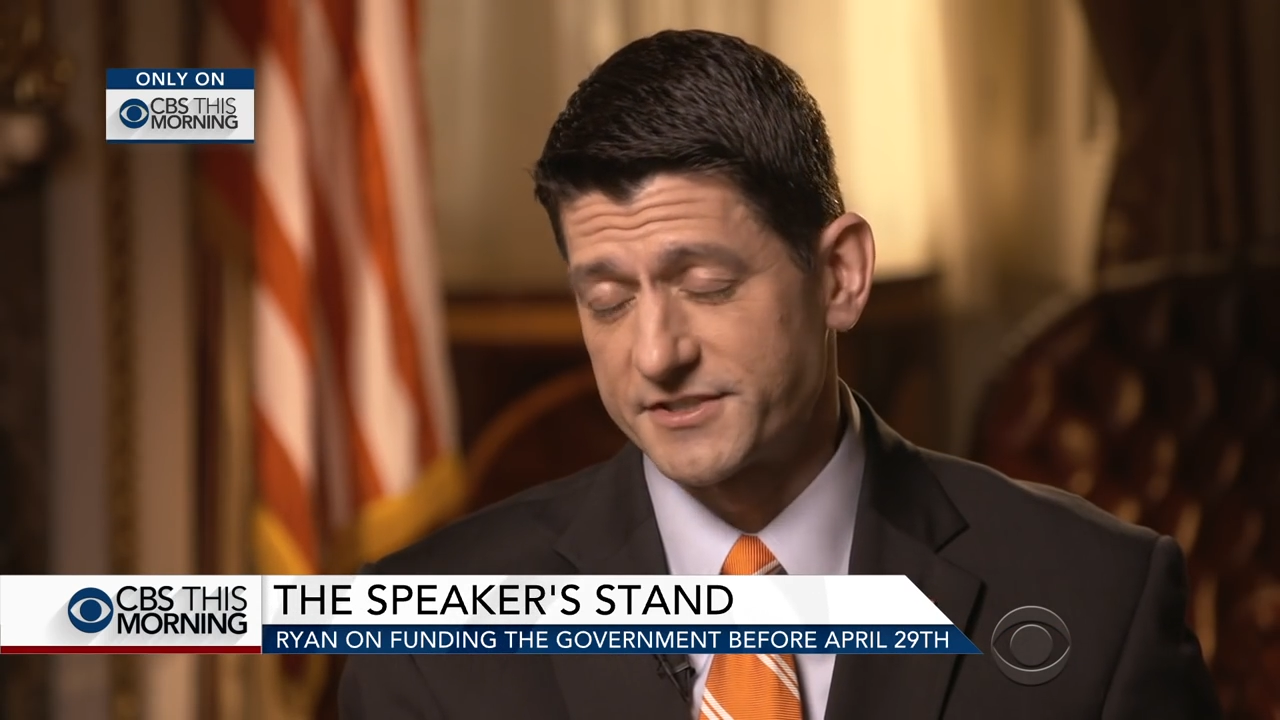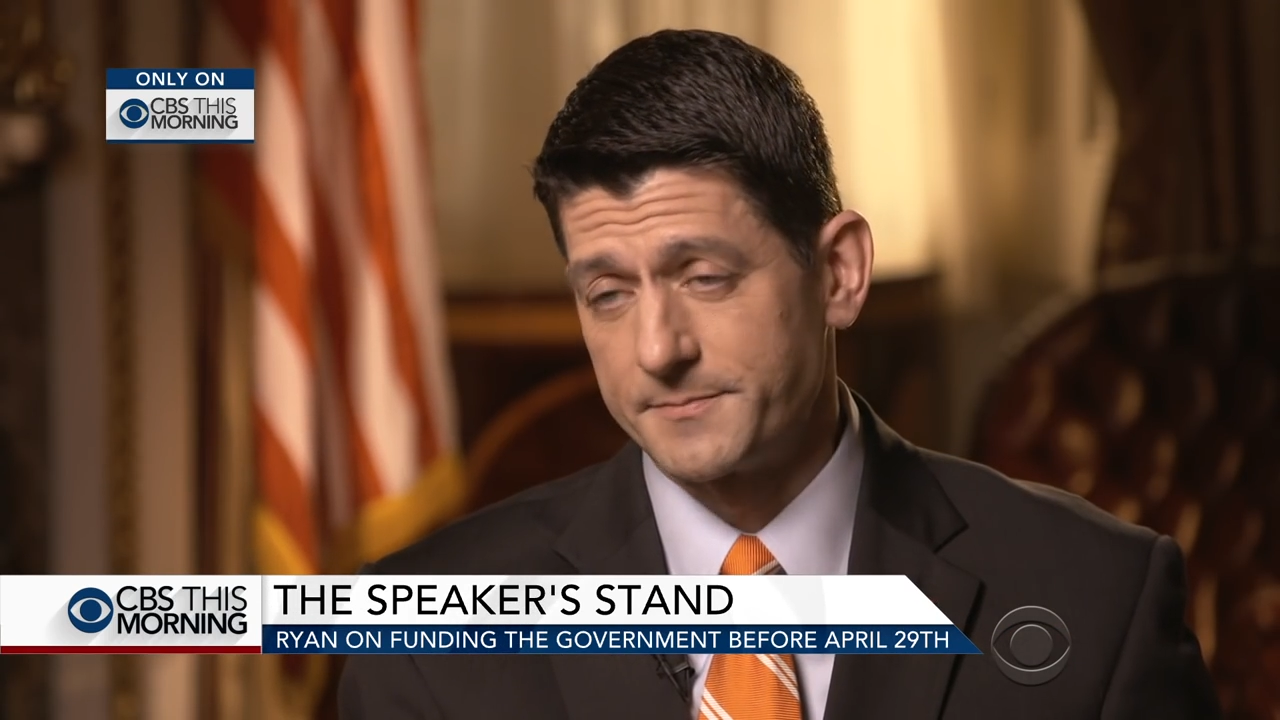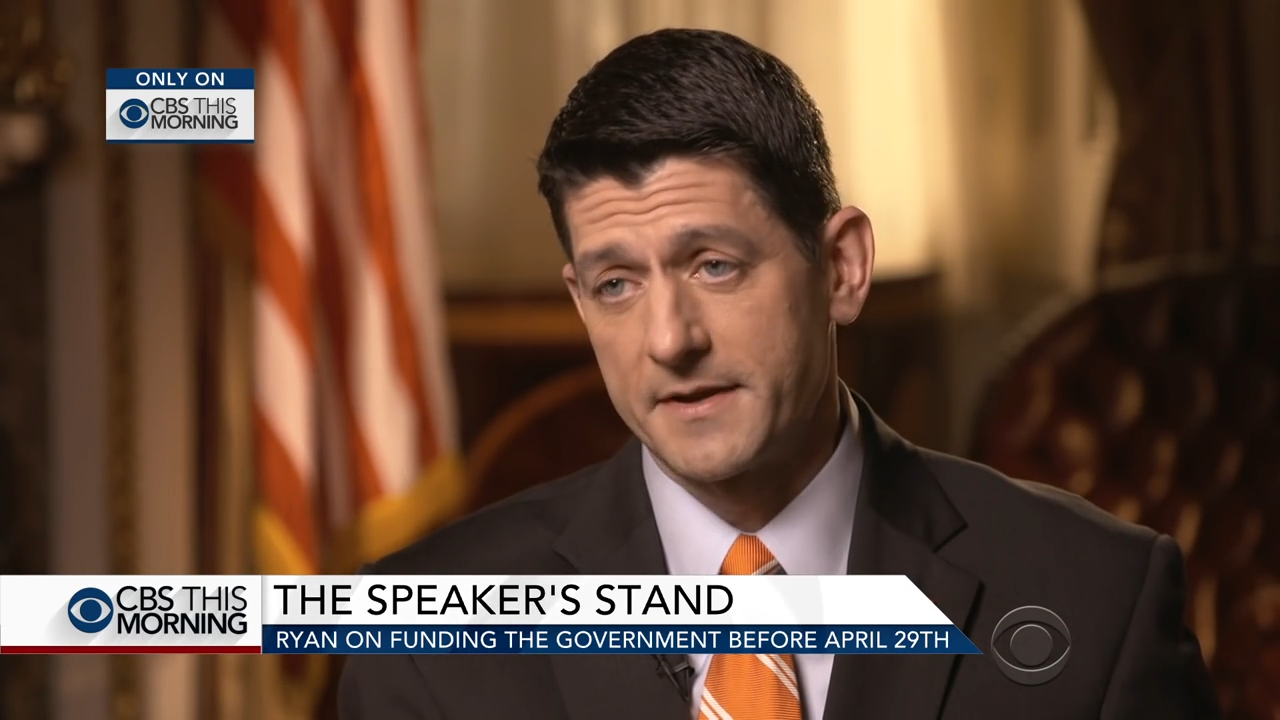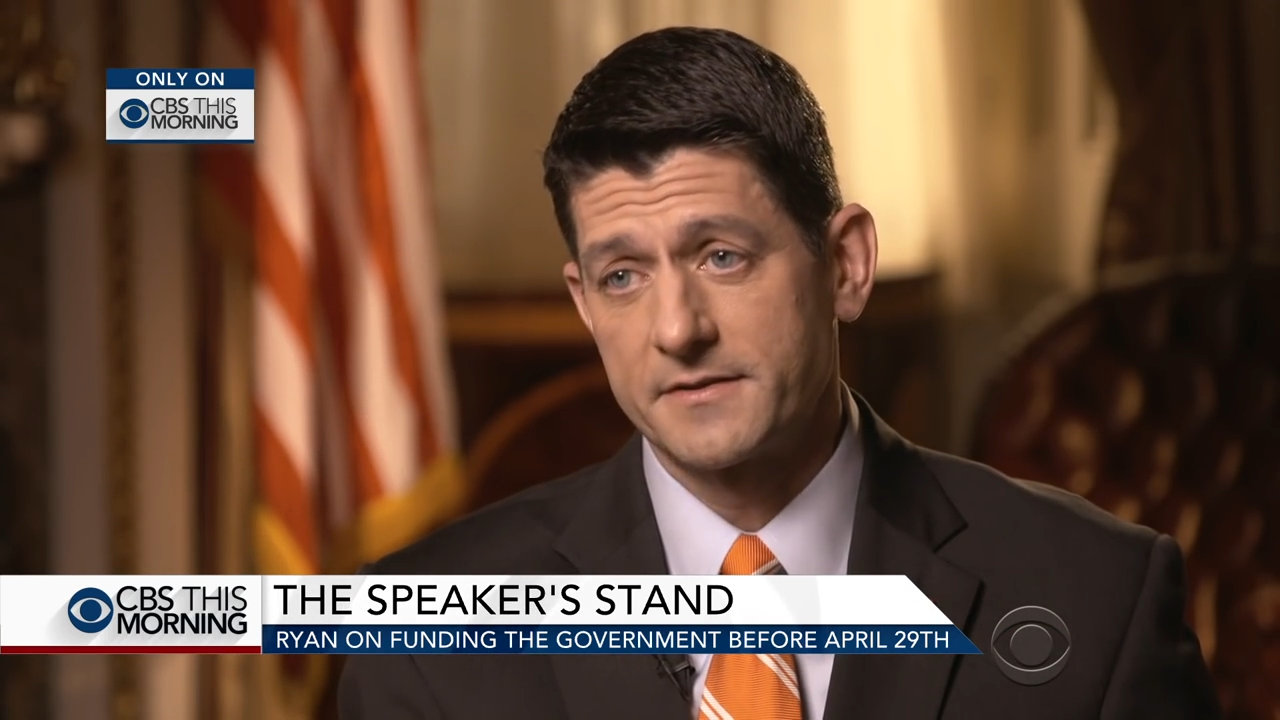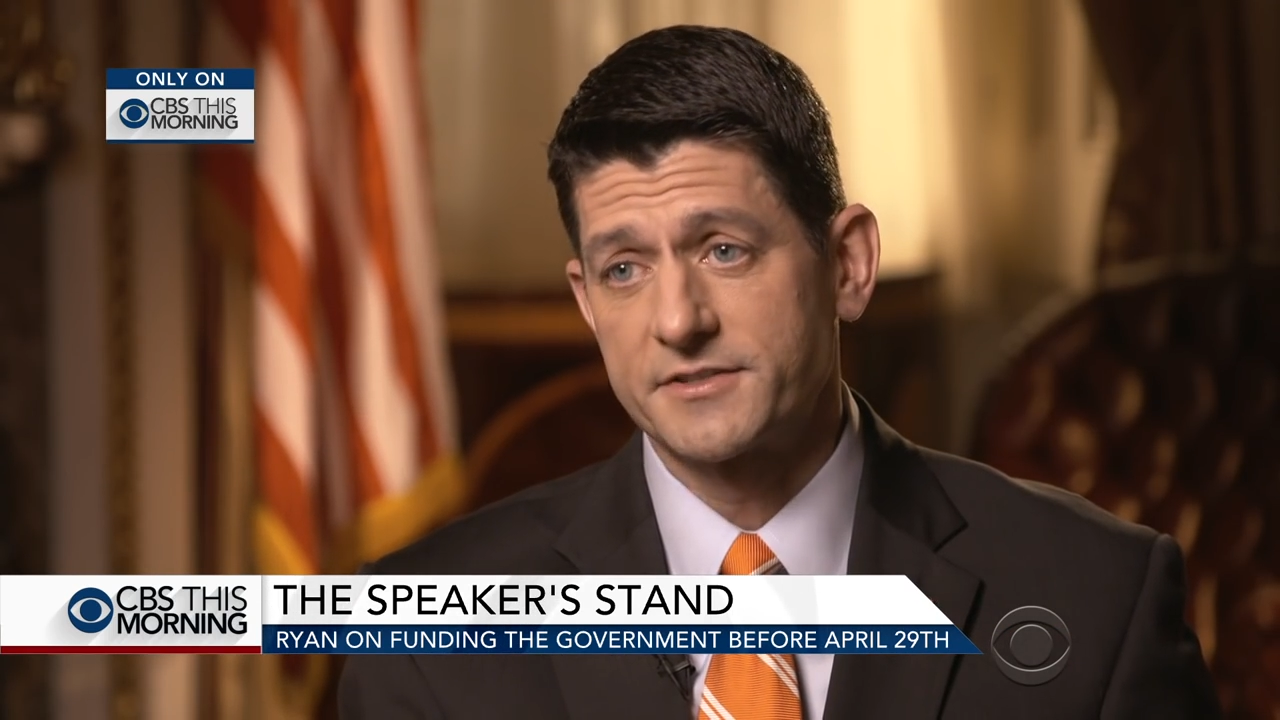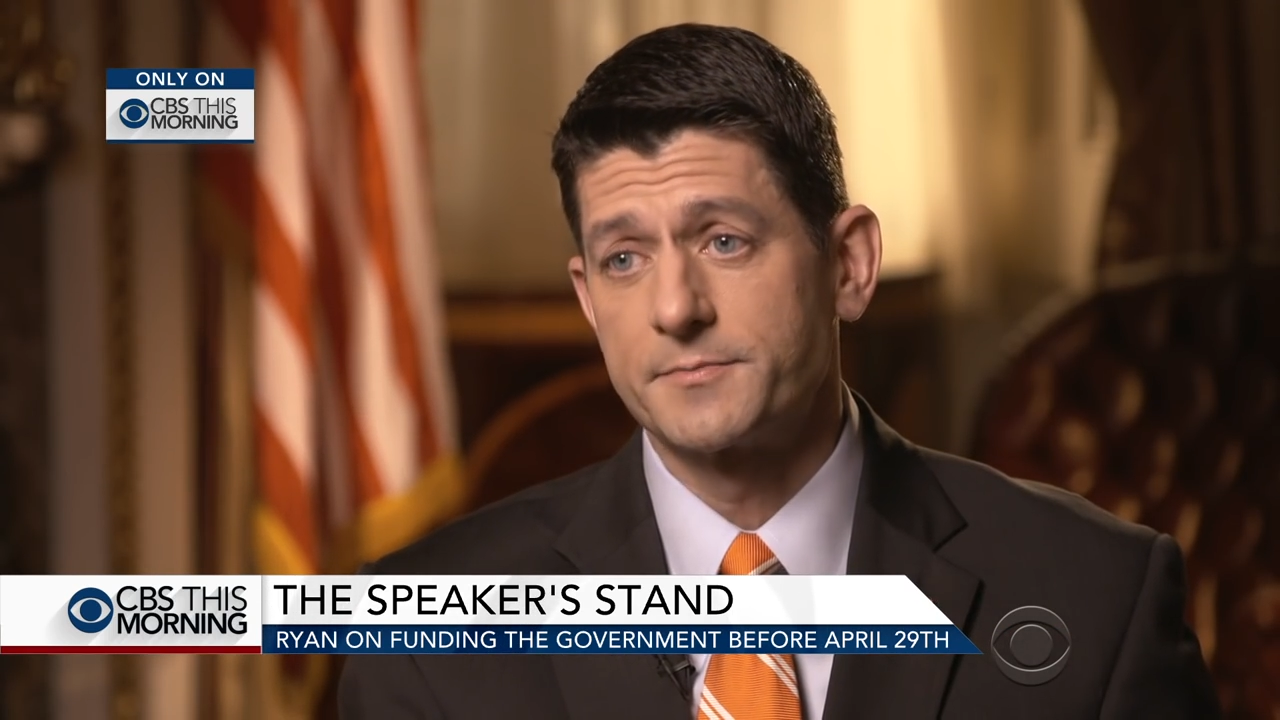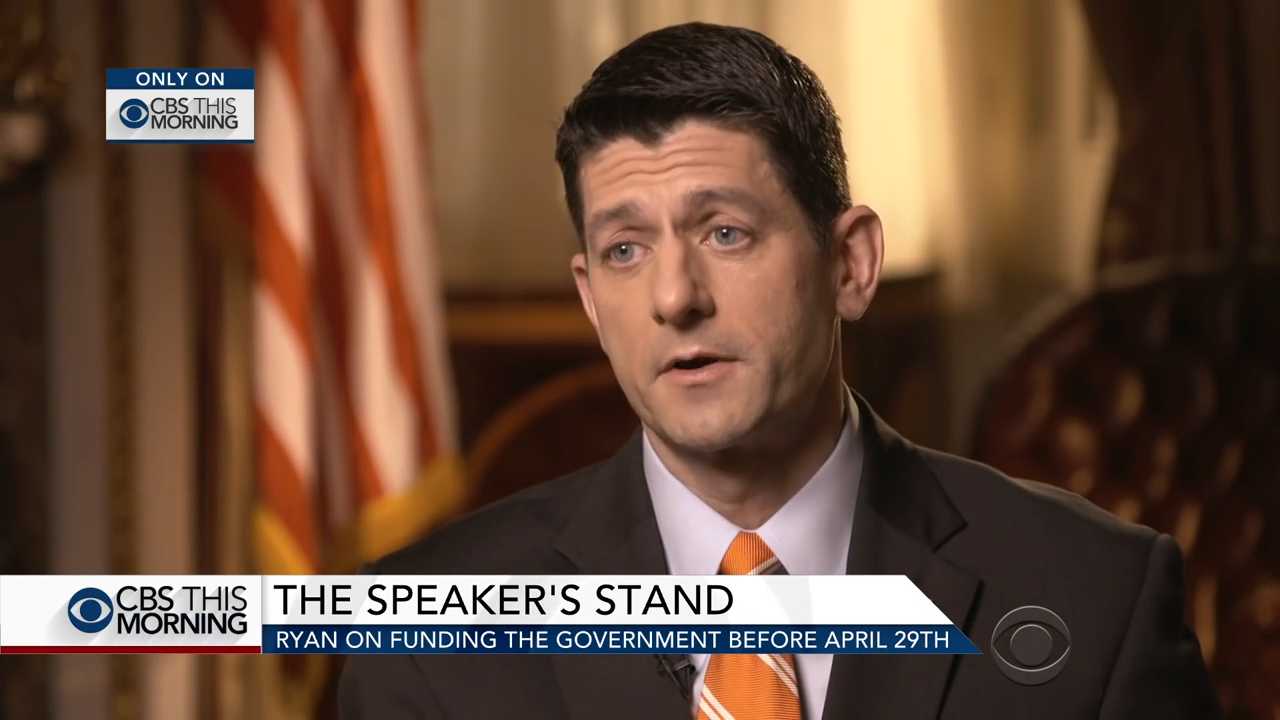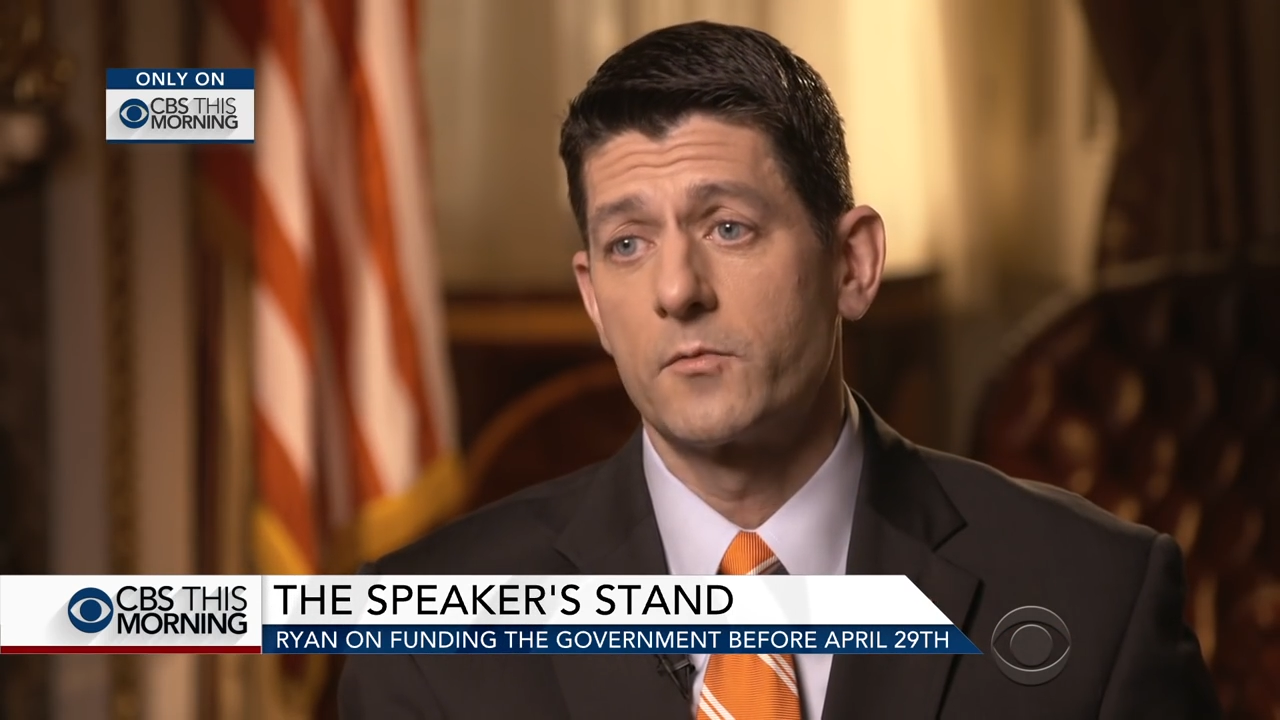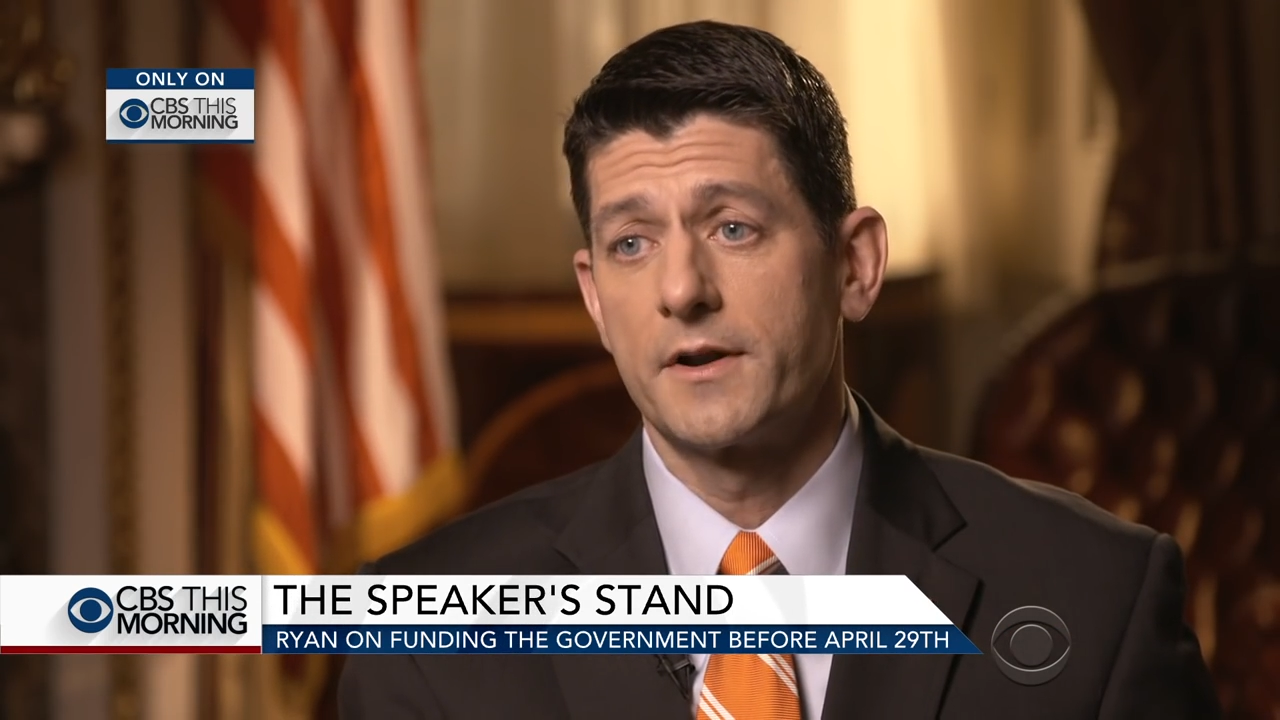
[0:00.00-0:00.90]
sm the smart